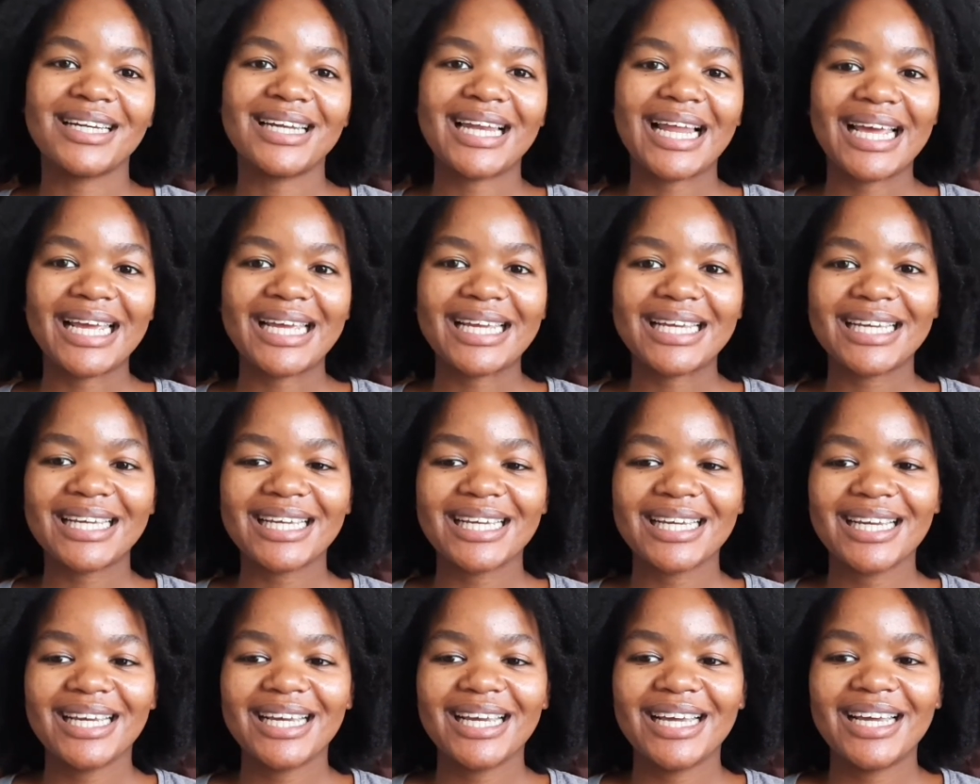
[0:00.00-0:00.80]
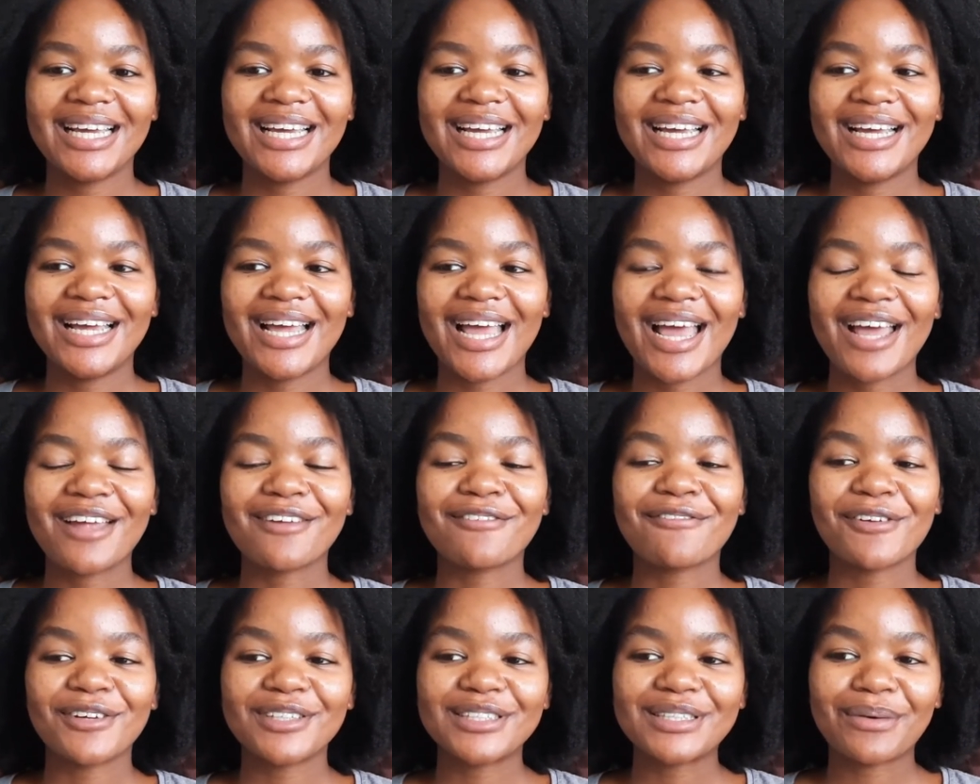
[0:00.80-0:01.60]
Like at
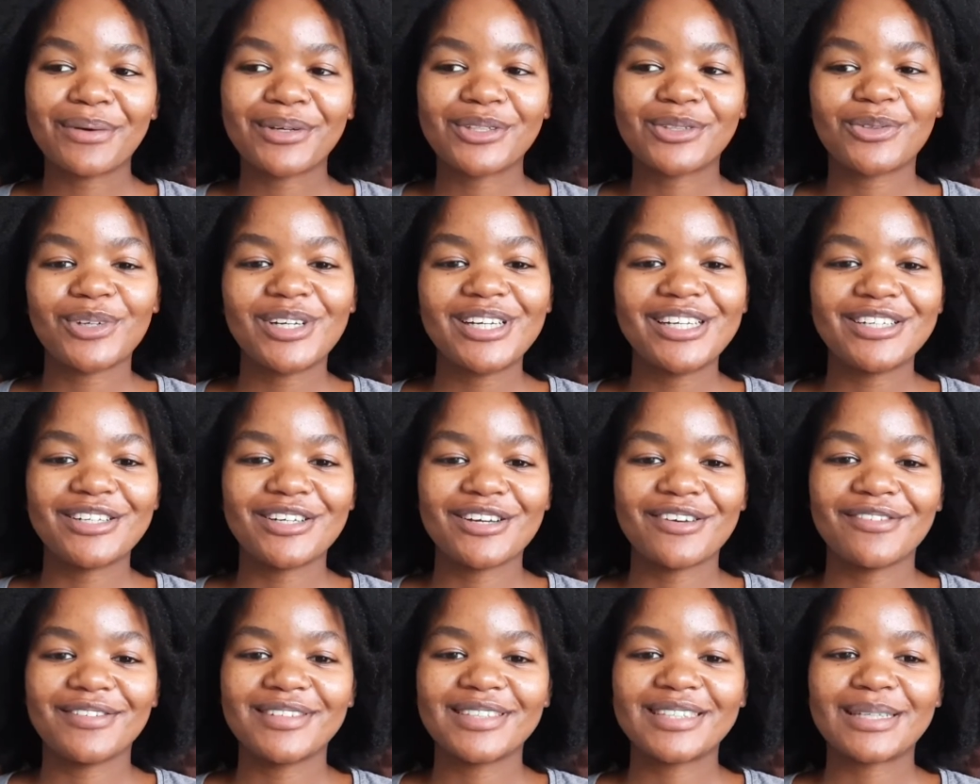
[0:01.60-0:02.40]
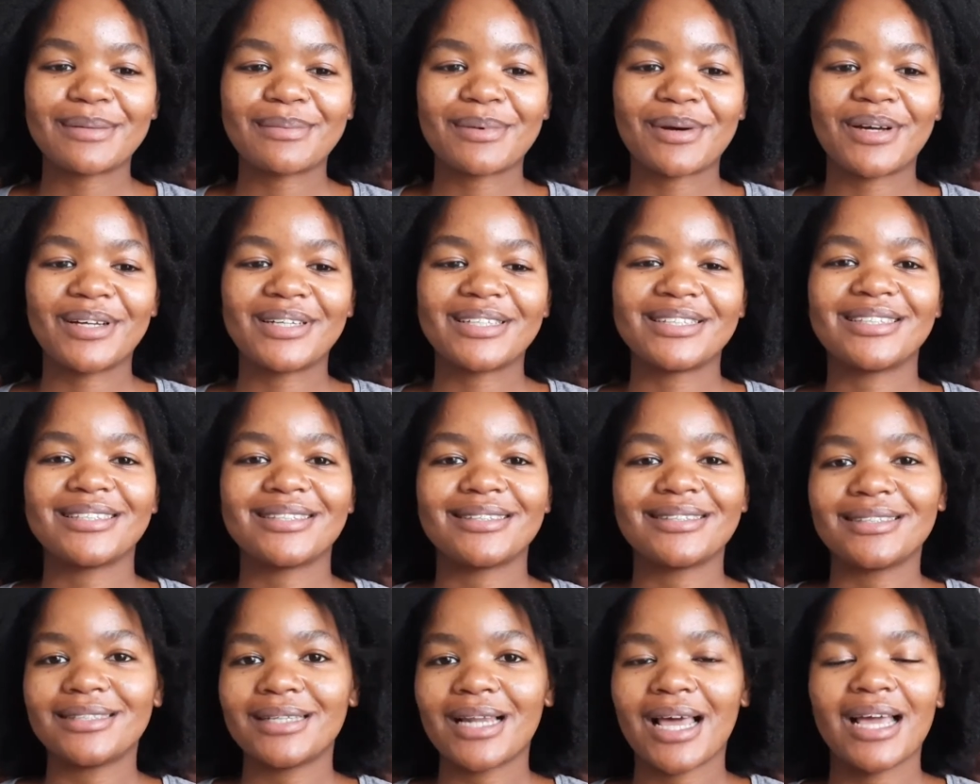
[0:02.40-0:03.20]
first I was really nervous about
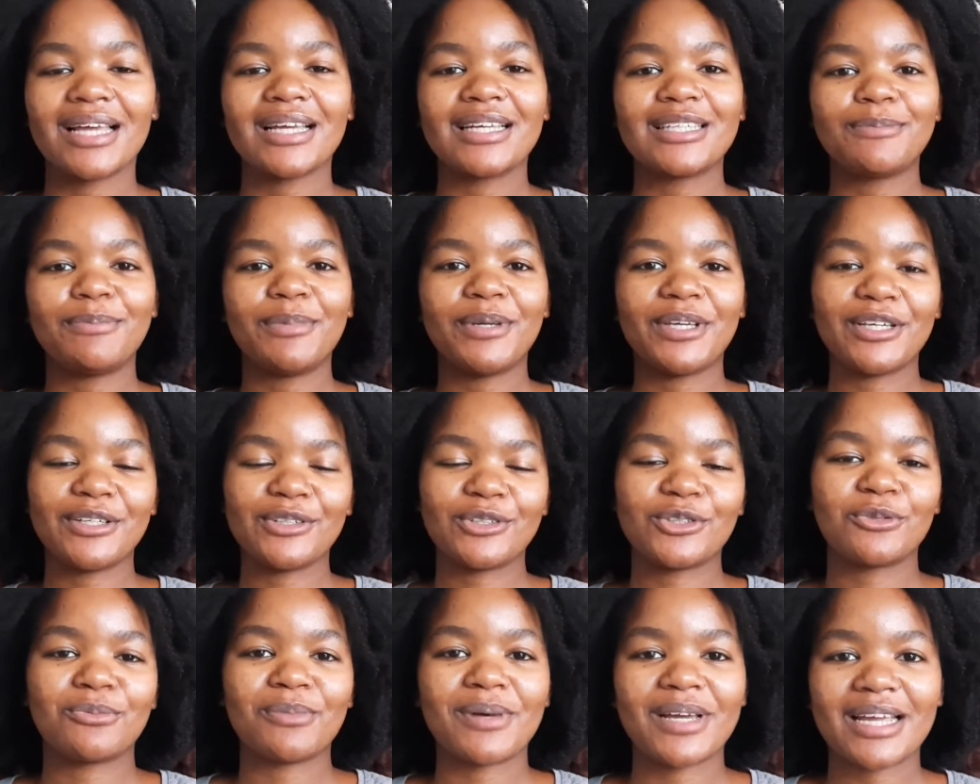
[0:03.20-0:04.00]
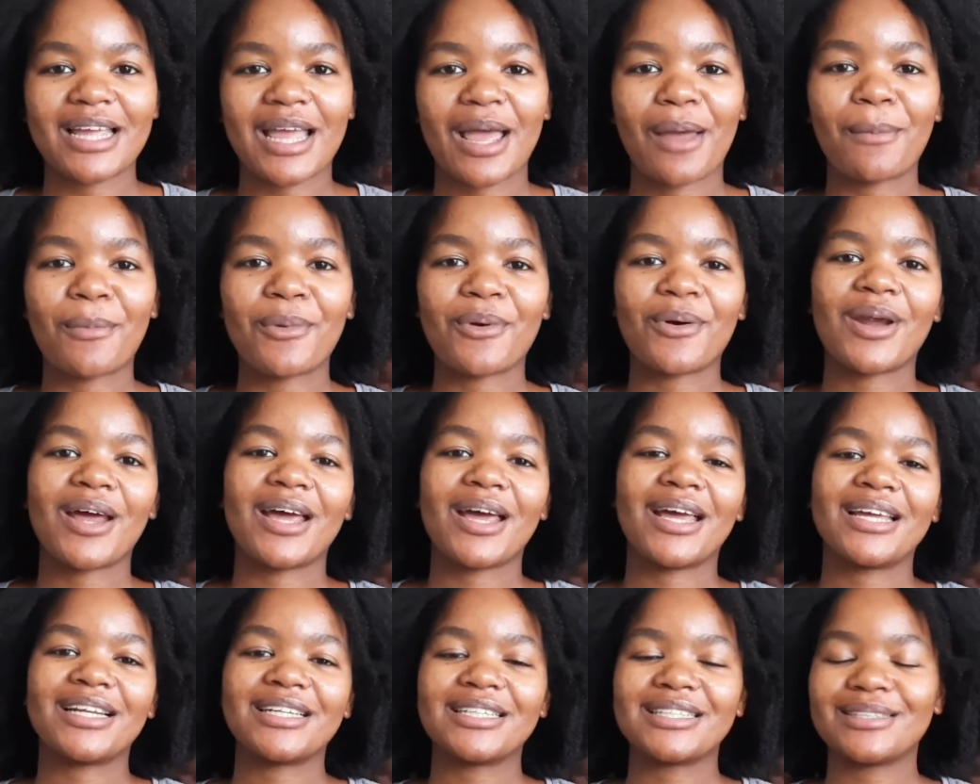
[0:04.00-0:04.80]
like speaking to my
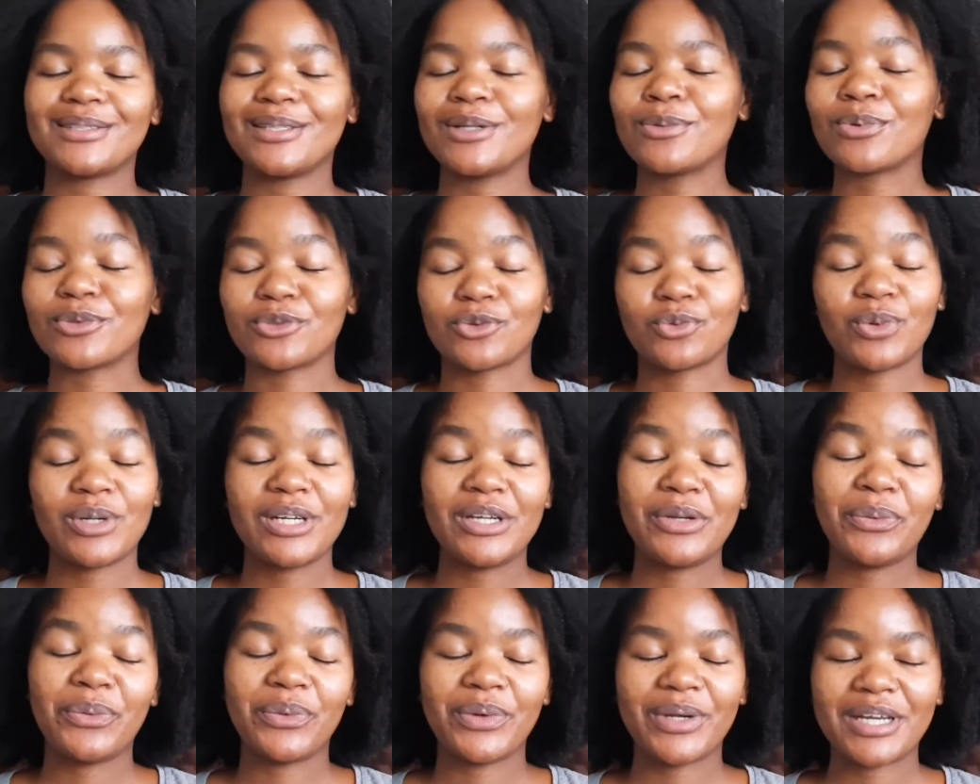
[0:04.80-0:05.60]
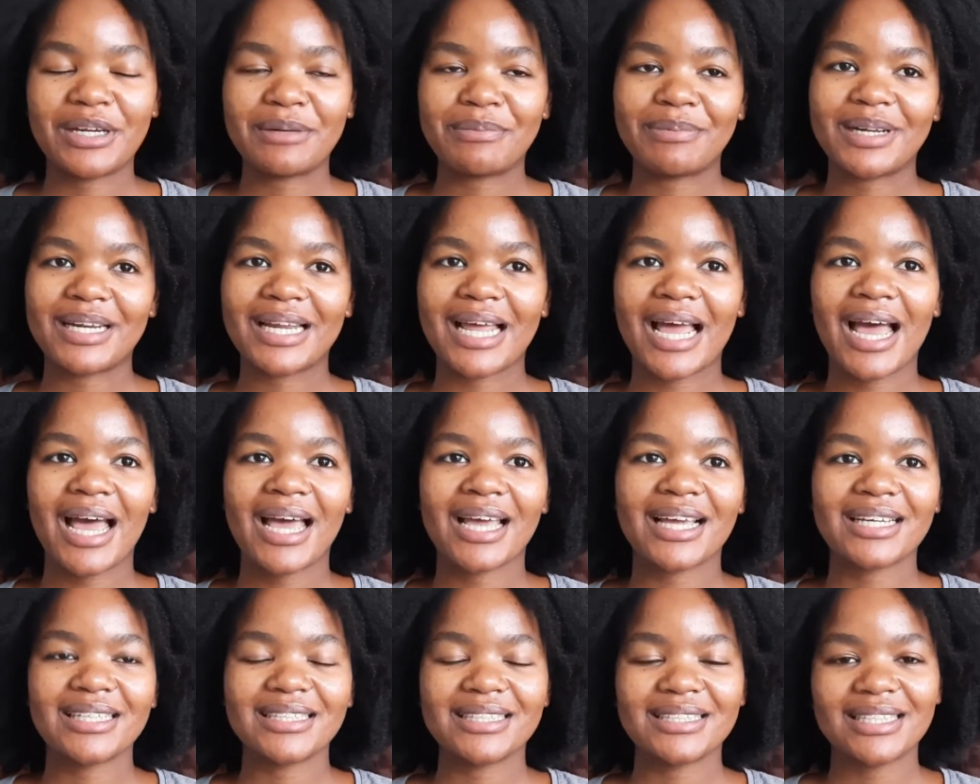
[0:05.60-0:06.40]
camera. It was really weird, but I
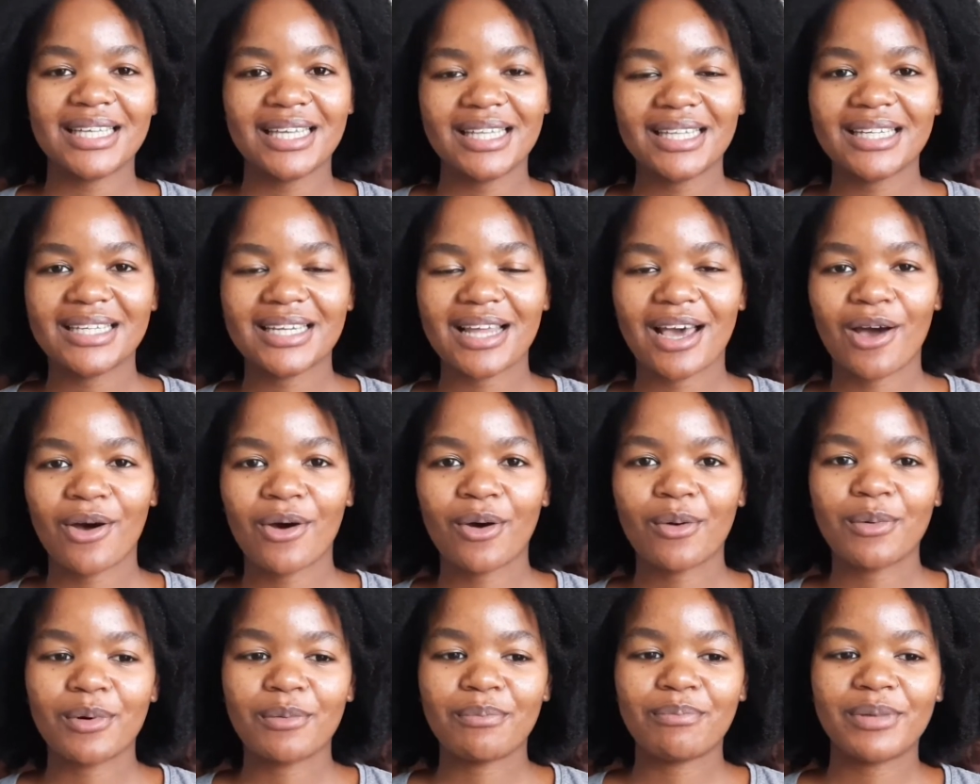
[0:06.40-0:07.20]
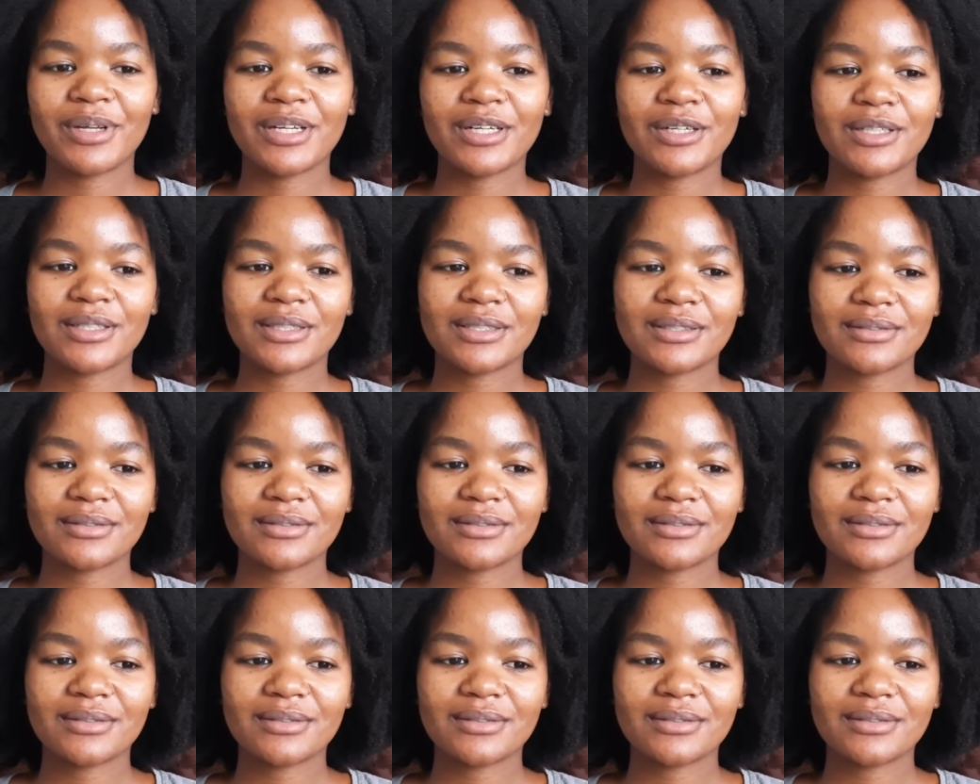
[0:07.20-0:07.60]
can say that now I'm a bit